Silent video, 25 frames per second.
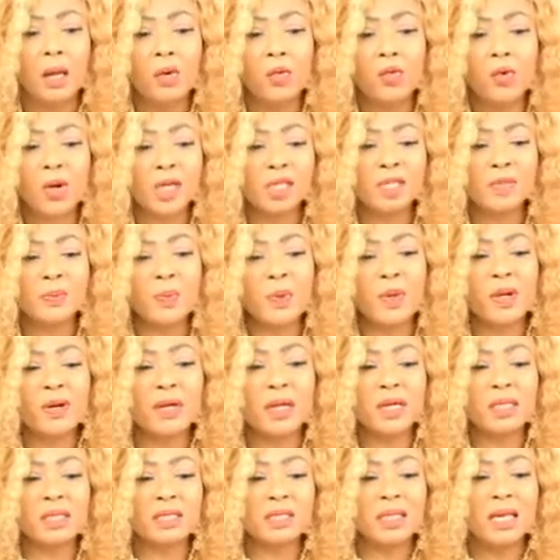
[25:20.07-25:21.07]
We are
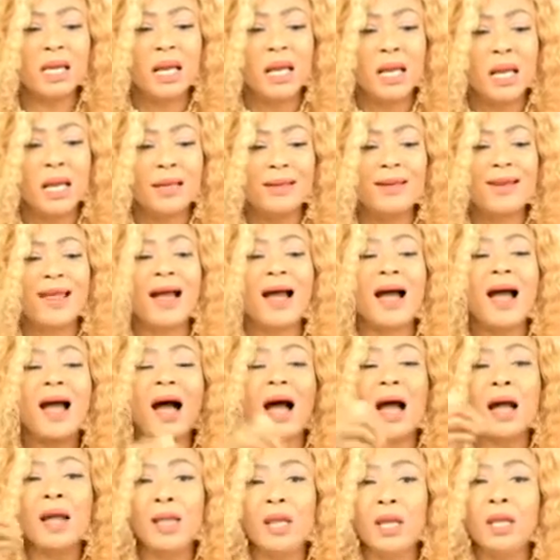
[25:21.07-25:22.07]
spirits that
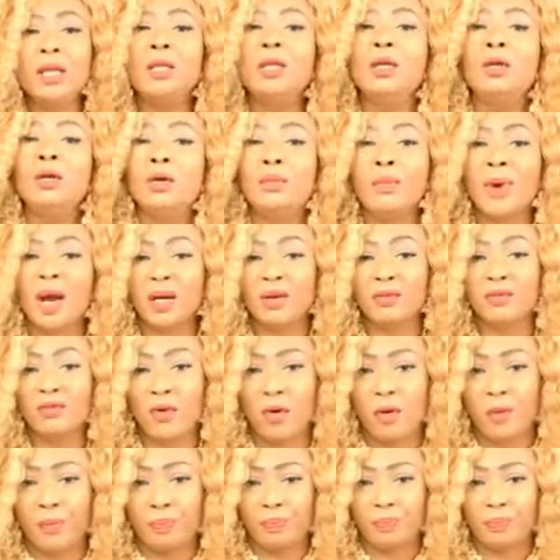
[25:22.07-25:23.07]
are in human
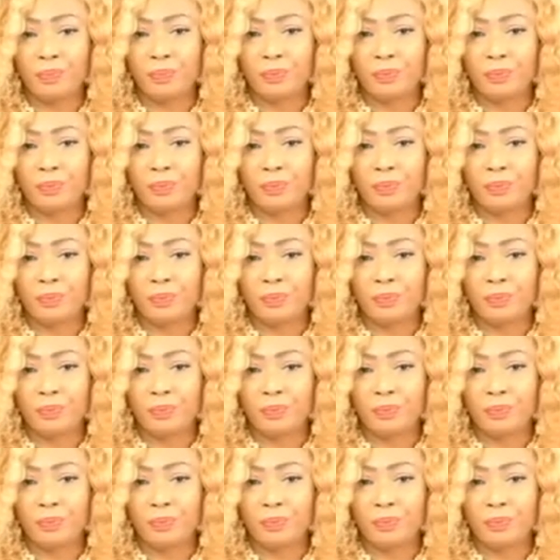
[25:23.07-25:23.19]
form.